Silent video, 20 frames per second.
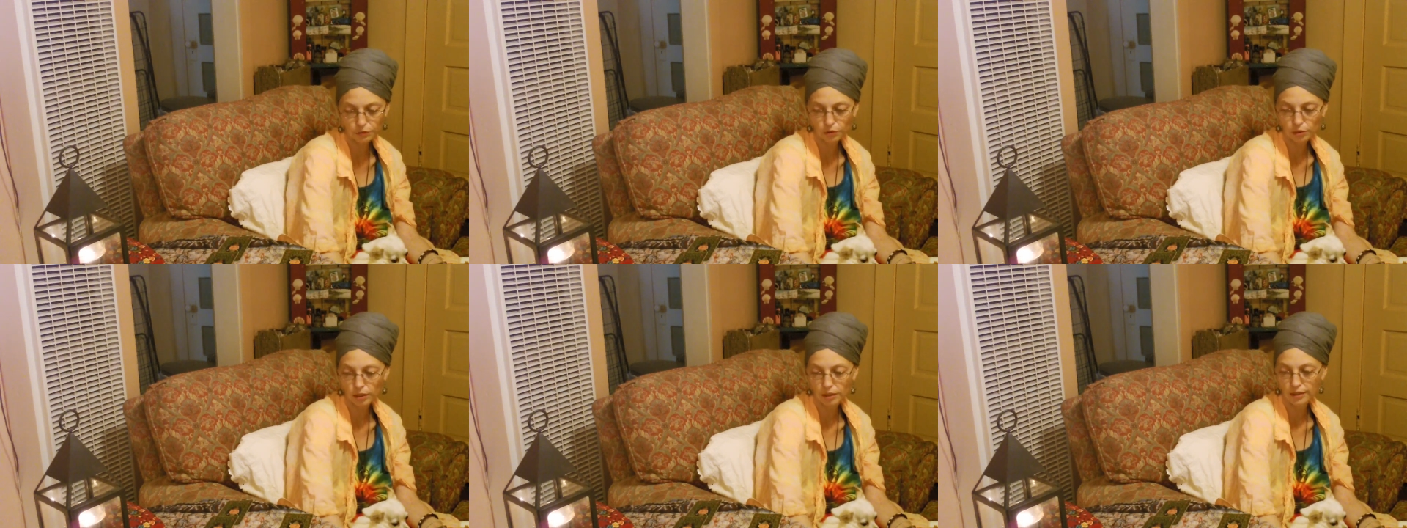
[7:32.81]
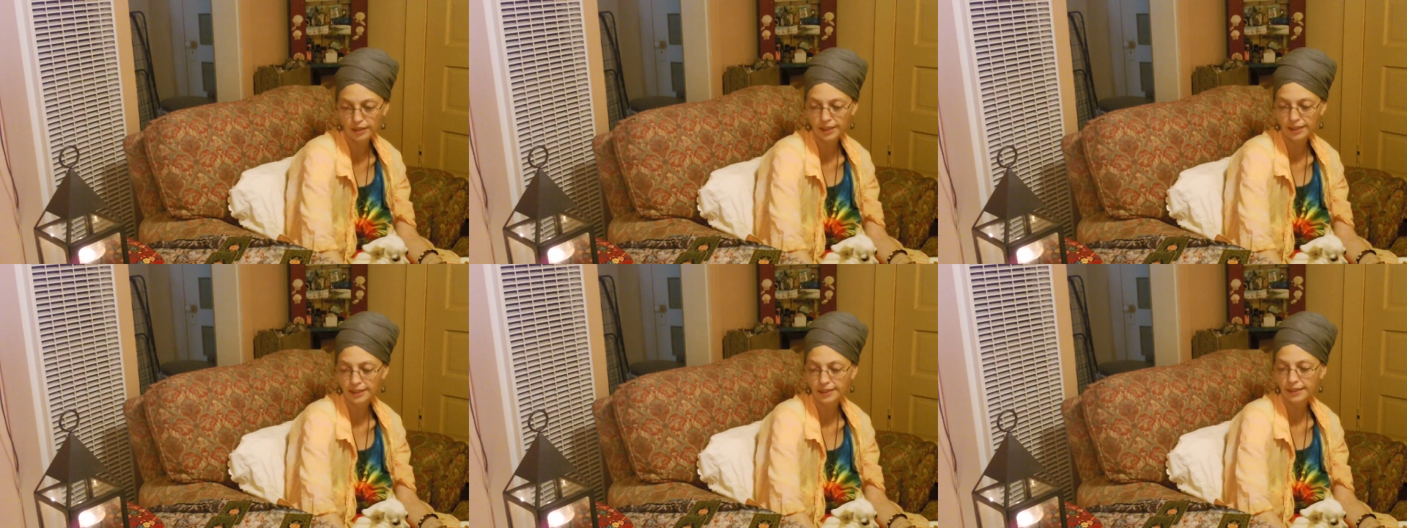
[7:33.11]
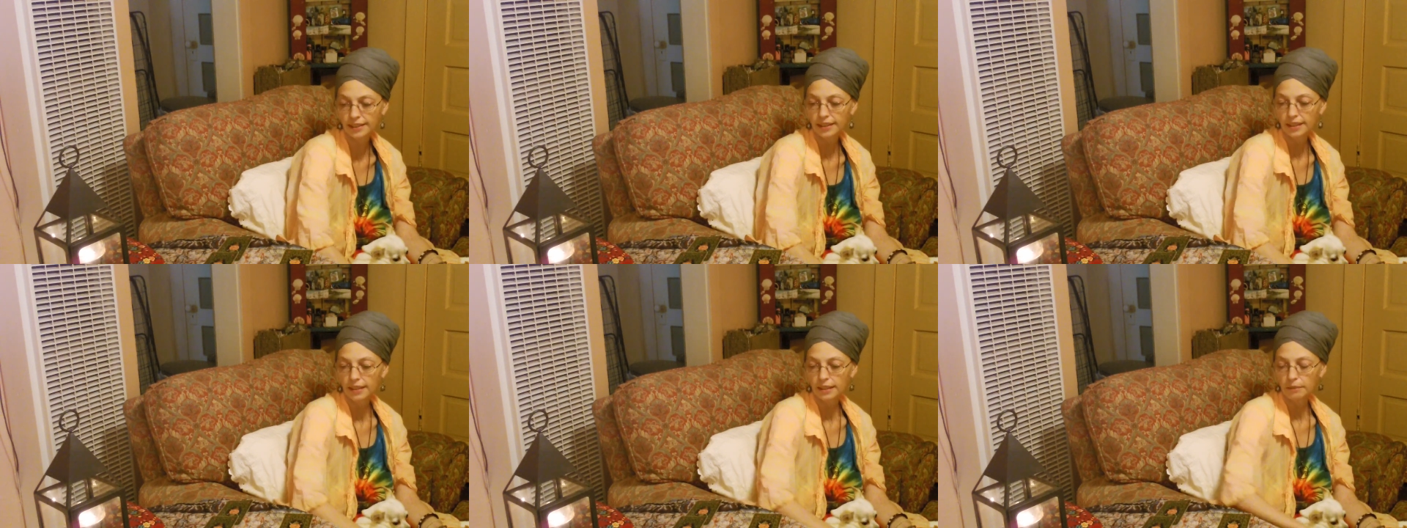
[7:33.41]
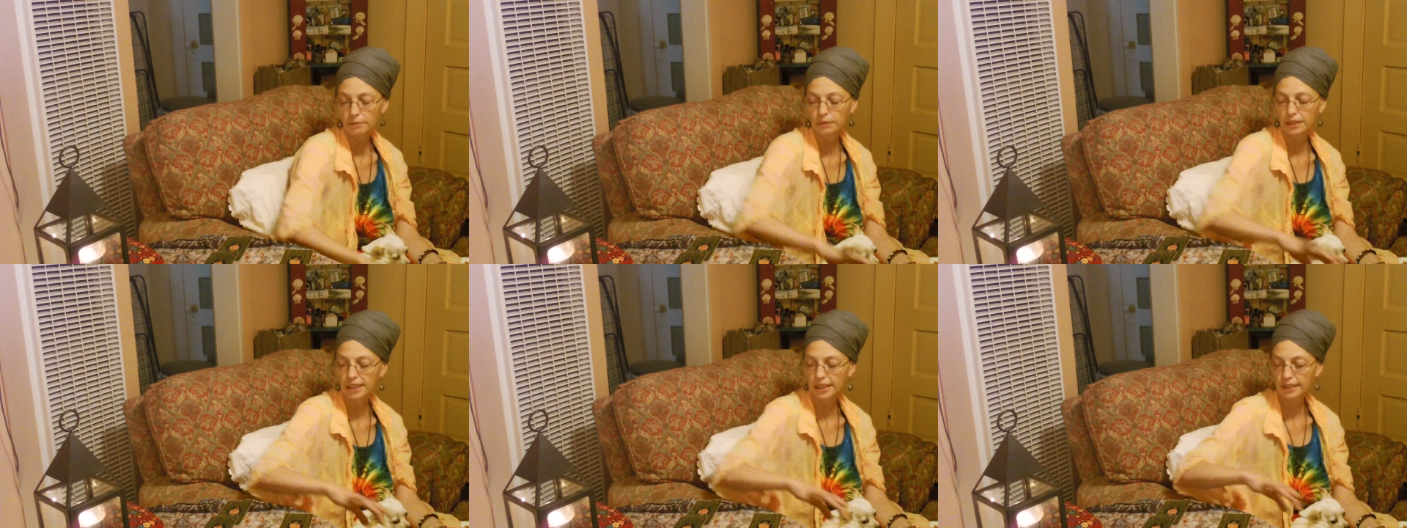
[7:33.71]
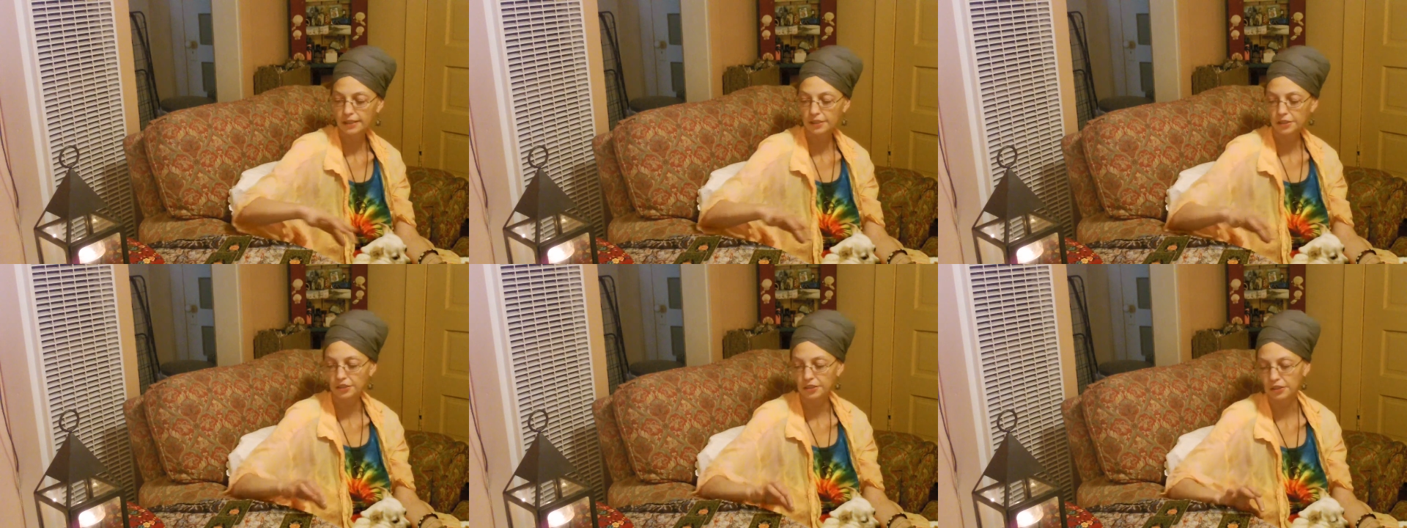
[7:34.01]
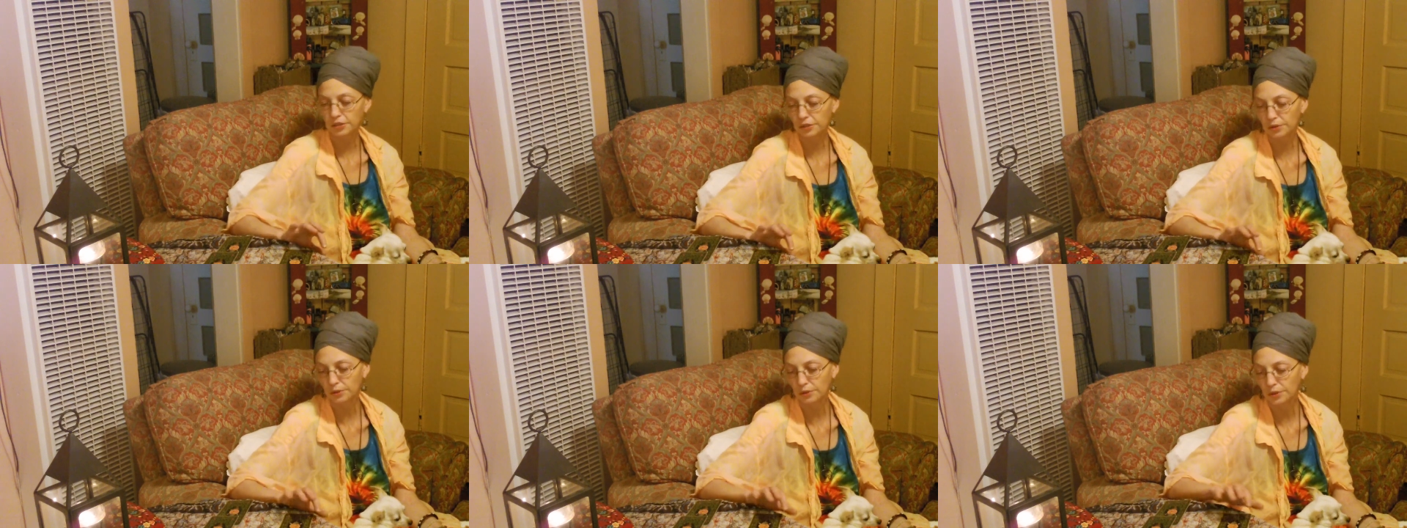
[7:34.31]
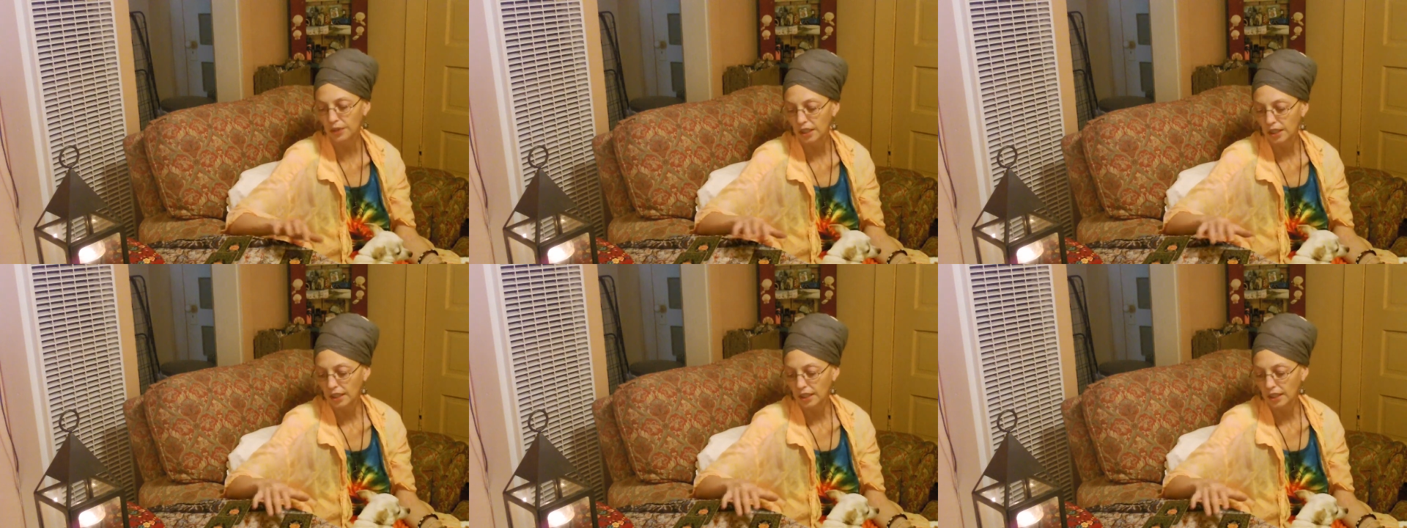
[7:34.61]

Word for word: worries because you